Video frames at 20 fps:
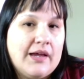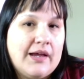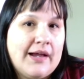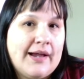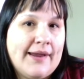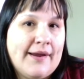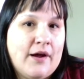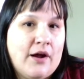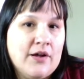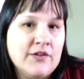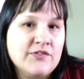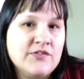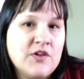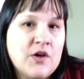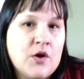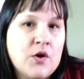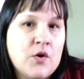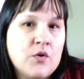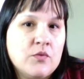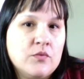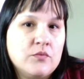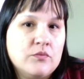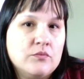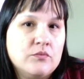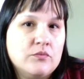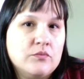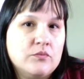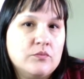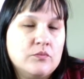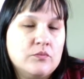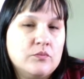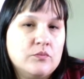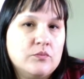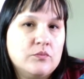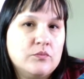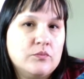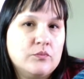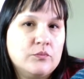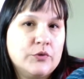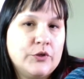I also
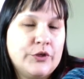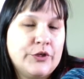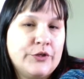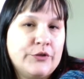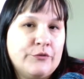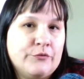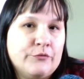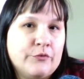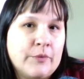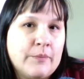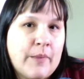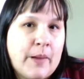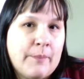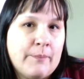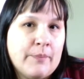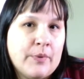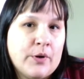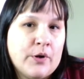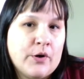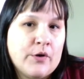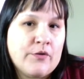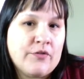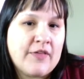couldn't remember